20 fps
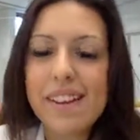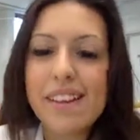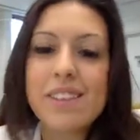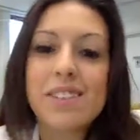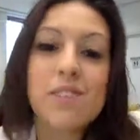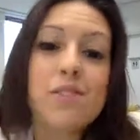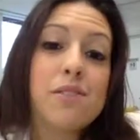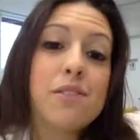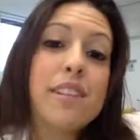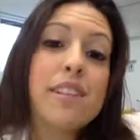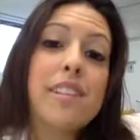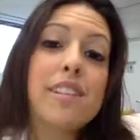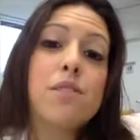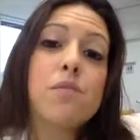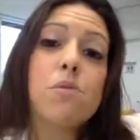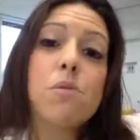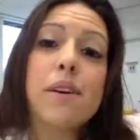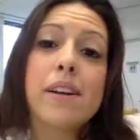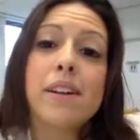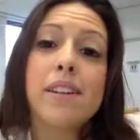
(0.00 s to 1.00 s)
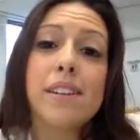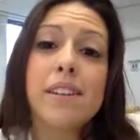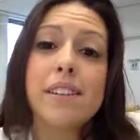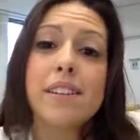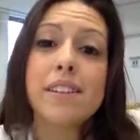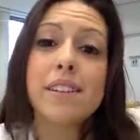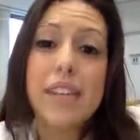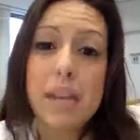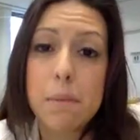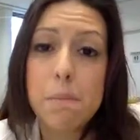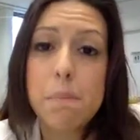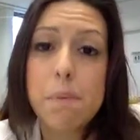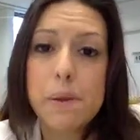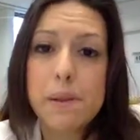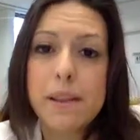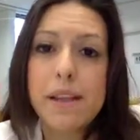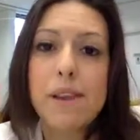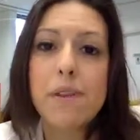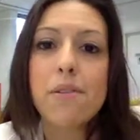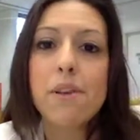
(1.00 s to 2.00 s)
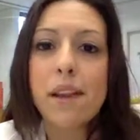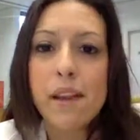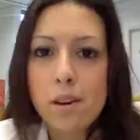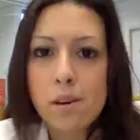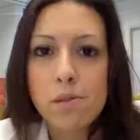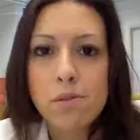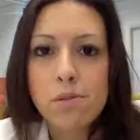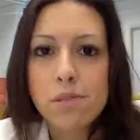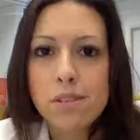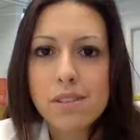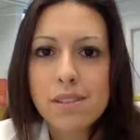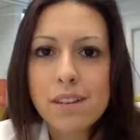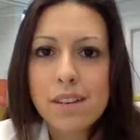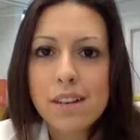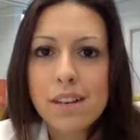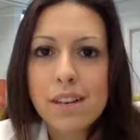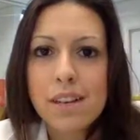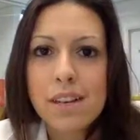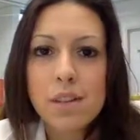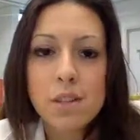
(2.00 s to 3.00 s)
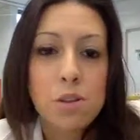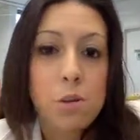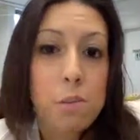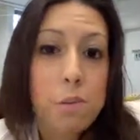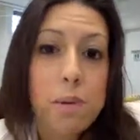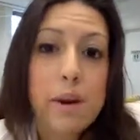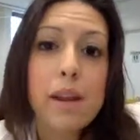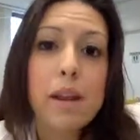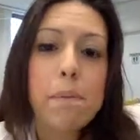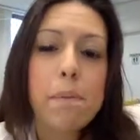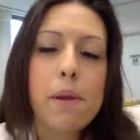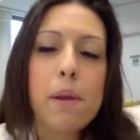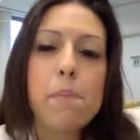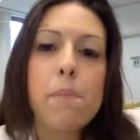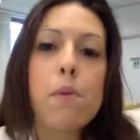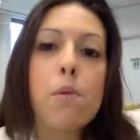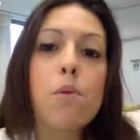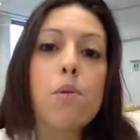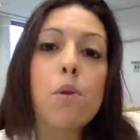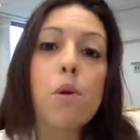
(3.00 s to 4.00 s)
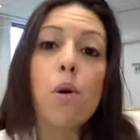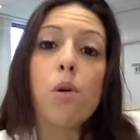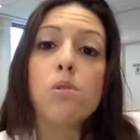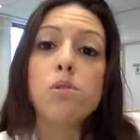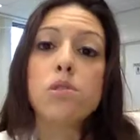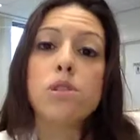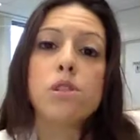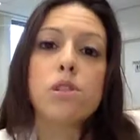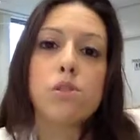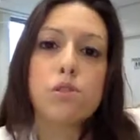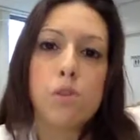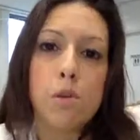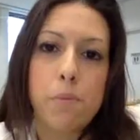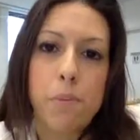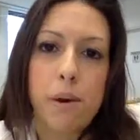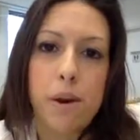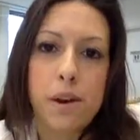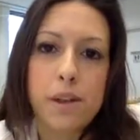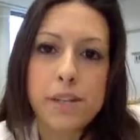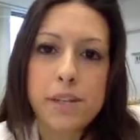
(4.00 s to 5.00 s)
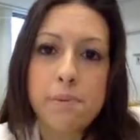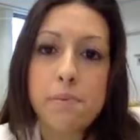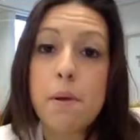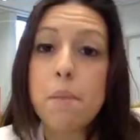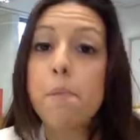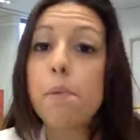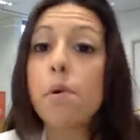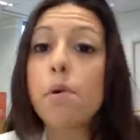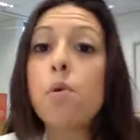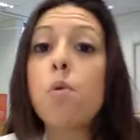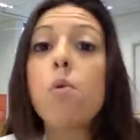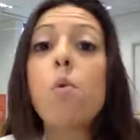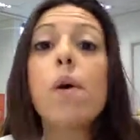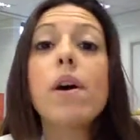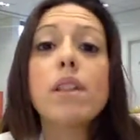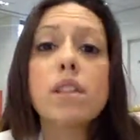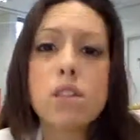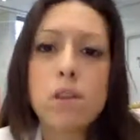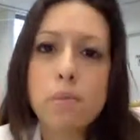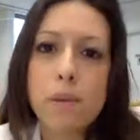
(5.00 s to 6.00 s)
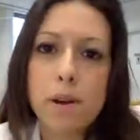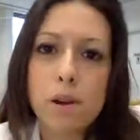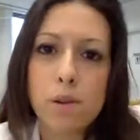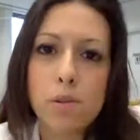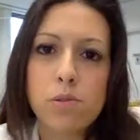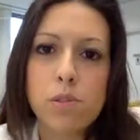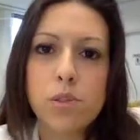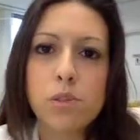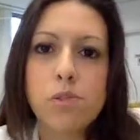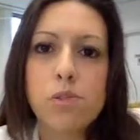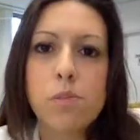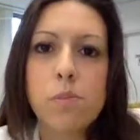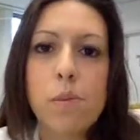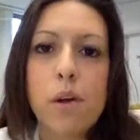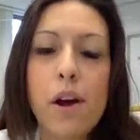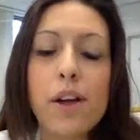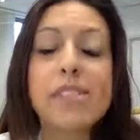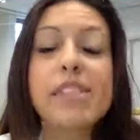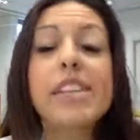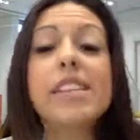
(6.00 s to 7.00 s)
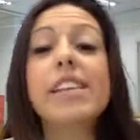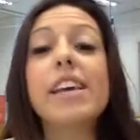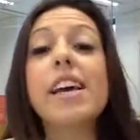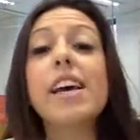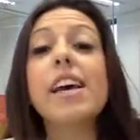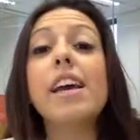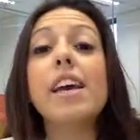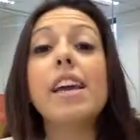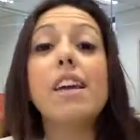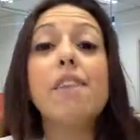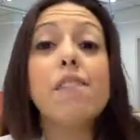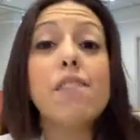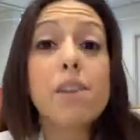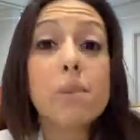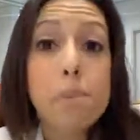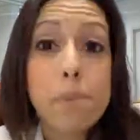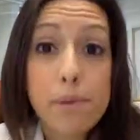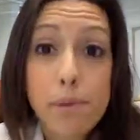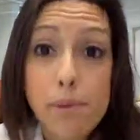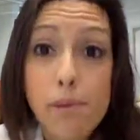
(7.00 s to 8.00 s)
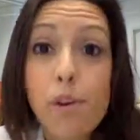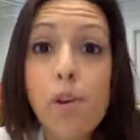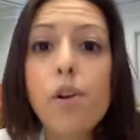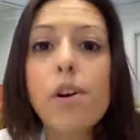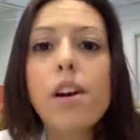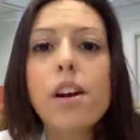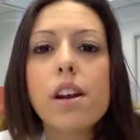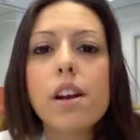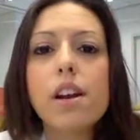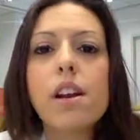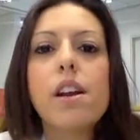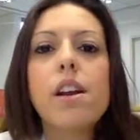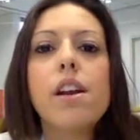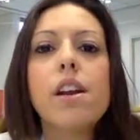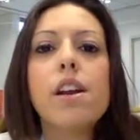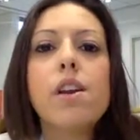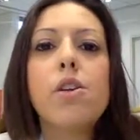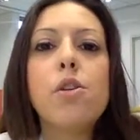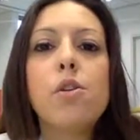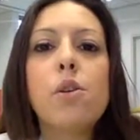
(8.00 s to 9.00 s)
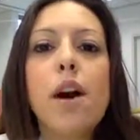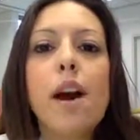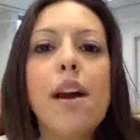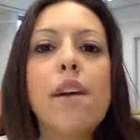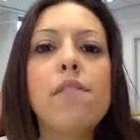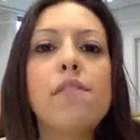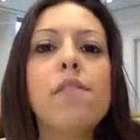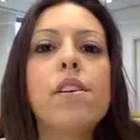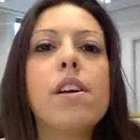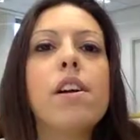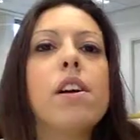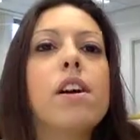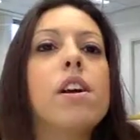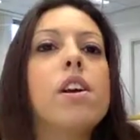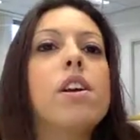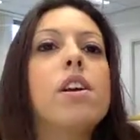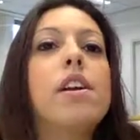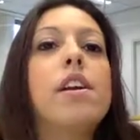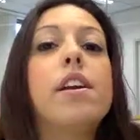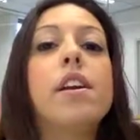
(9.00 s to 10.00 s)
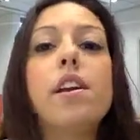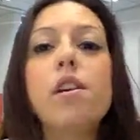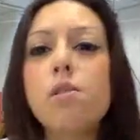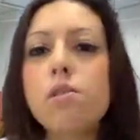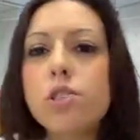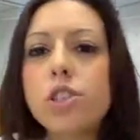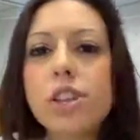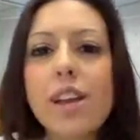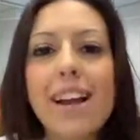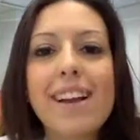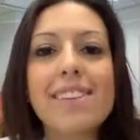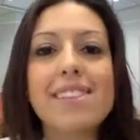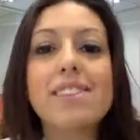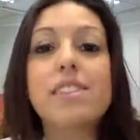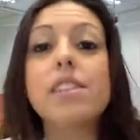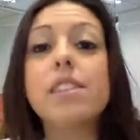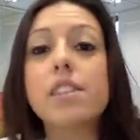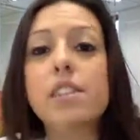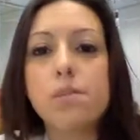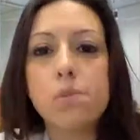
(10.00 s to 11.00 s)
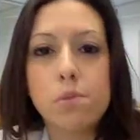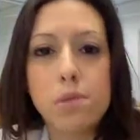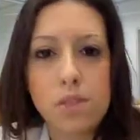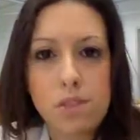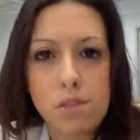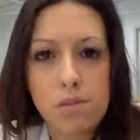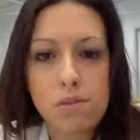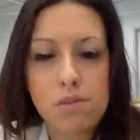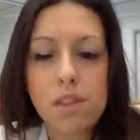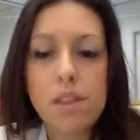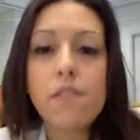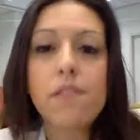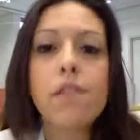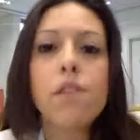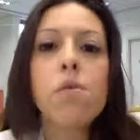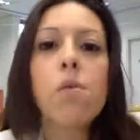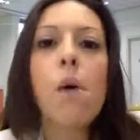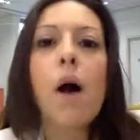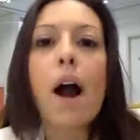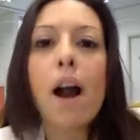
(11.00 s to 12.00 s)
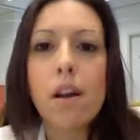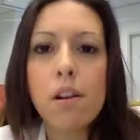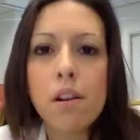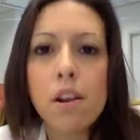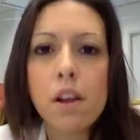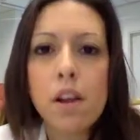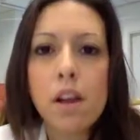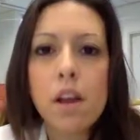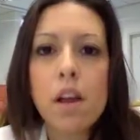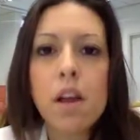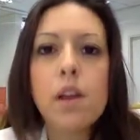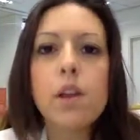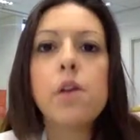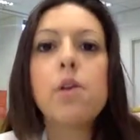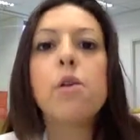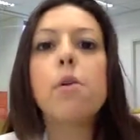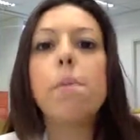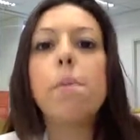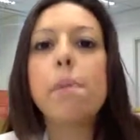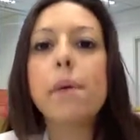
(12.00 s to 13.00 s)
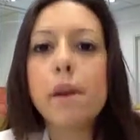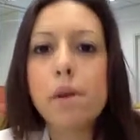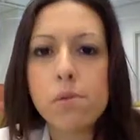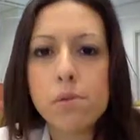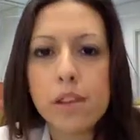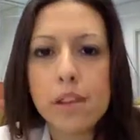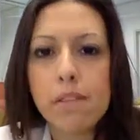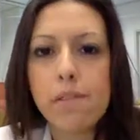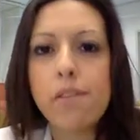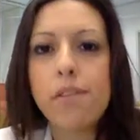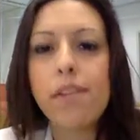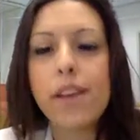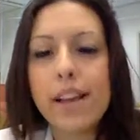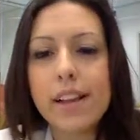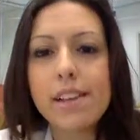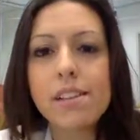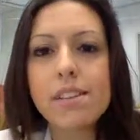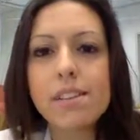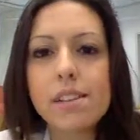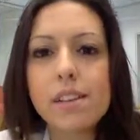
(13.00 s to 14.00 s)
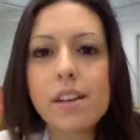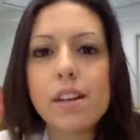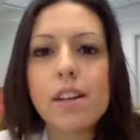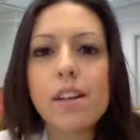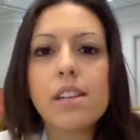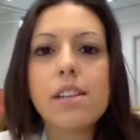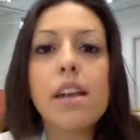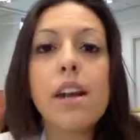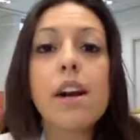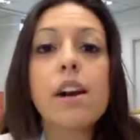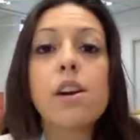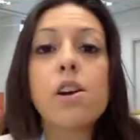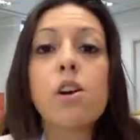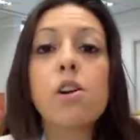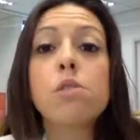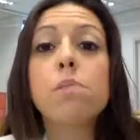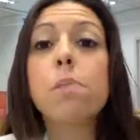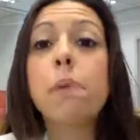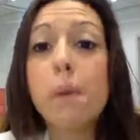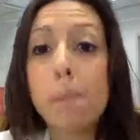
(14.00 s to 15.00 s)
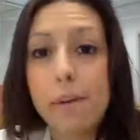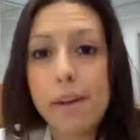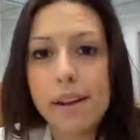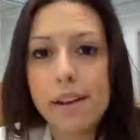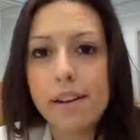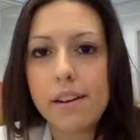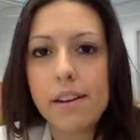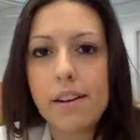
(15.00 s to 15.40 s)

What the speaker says: So, this is one tip that you can use to bring people closer to your project, people who want to be closer to your project, even before you have huge external results, even while you're building things that are not public.